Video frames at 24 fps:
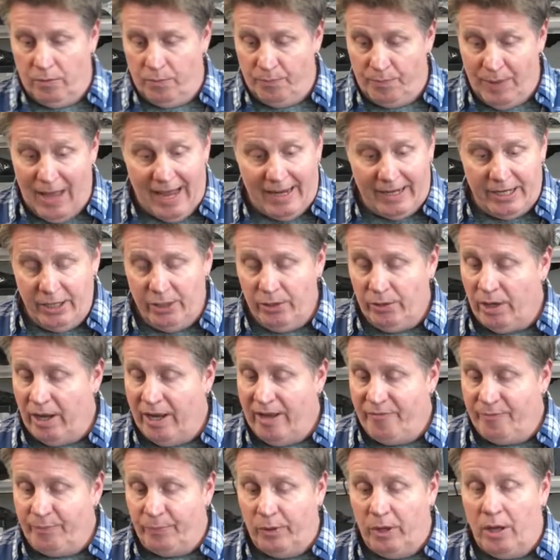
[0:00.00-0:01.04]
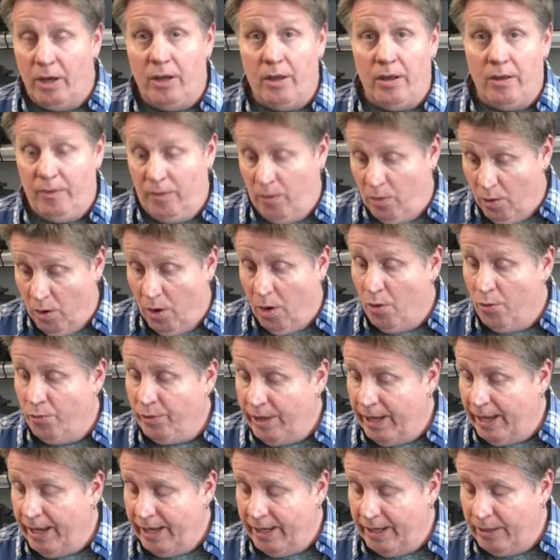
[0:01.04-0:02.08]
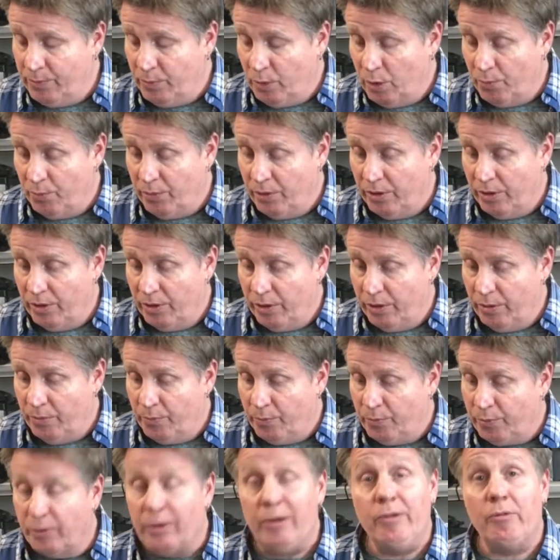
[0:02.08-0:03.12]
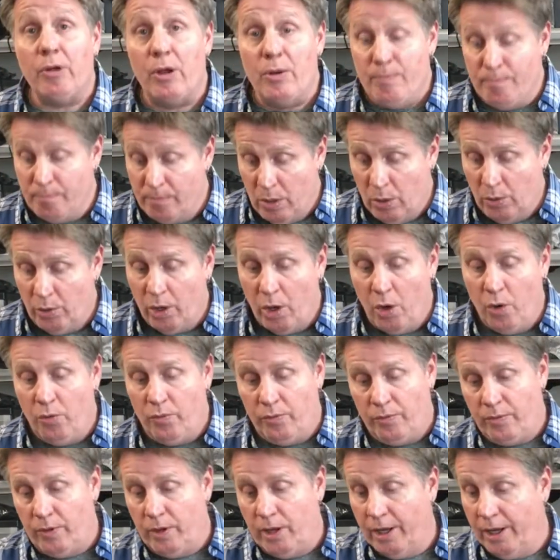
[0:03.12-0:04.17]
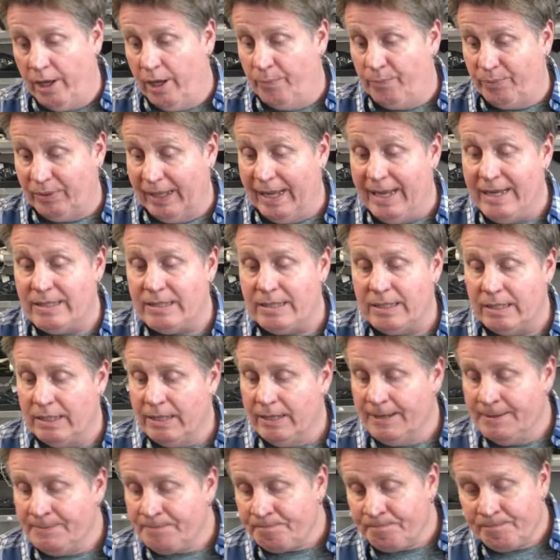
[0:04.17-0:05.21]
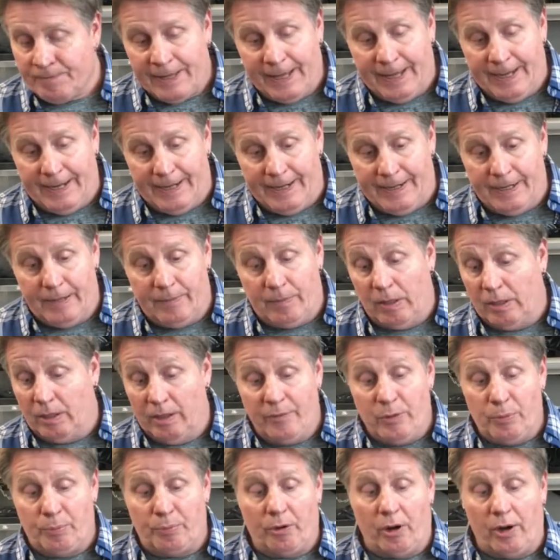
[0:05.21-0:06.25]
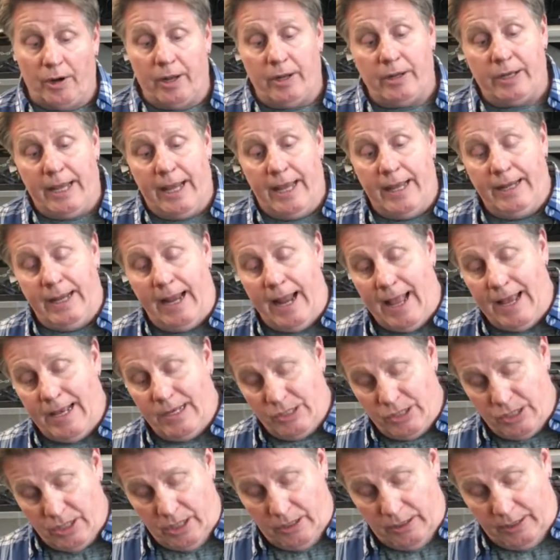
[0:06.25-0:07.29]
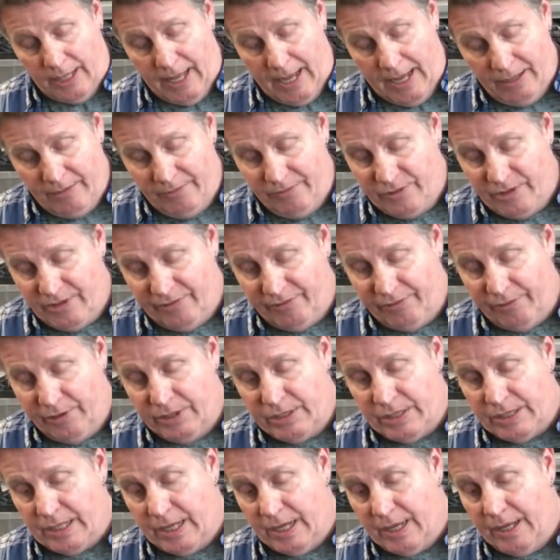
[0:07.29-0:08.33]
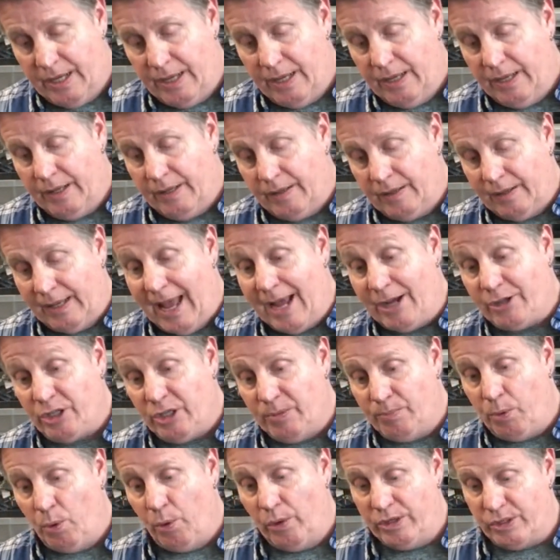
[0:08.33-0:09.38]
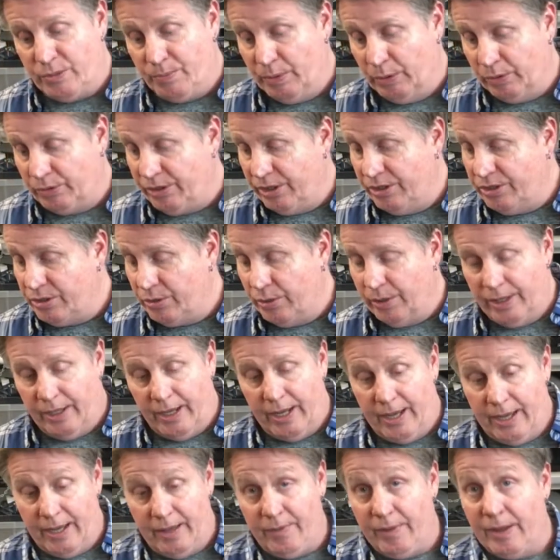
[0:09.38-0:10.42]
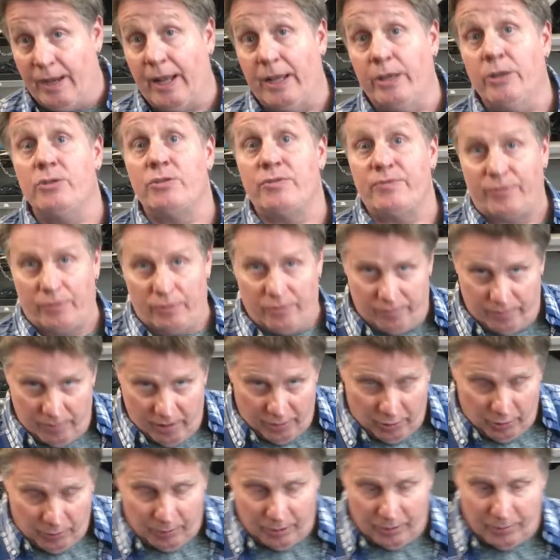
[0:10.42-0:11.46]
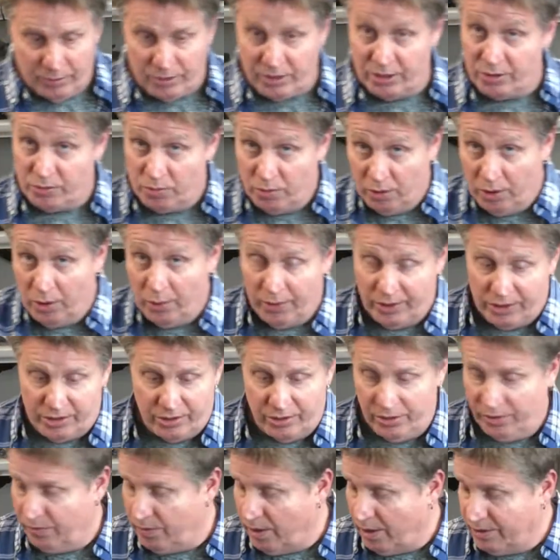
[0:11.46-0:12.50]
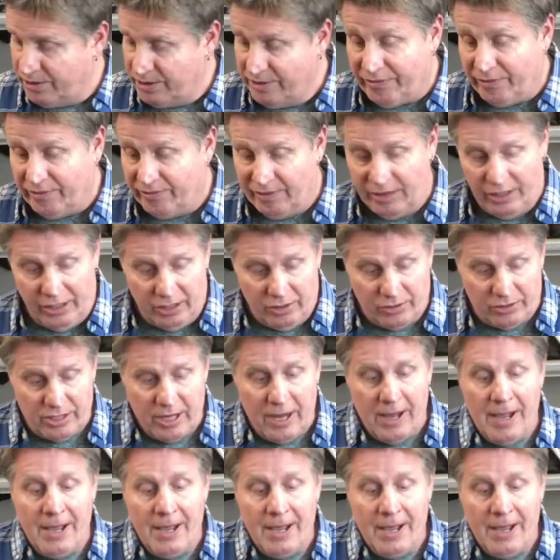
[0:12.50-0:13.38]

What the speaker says: Back here I own the pre-run moto plate. I love the product, and it has a lot of different lashing points built into it that I use for other purposes we'll go into on different videos.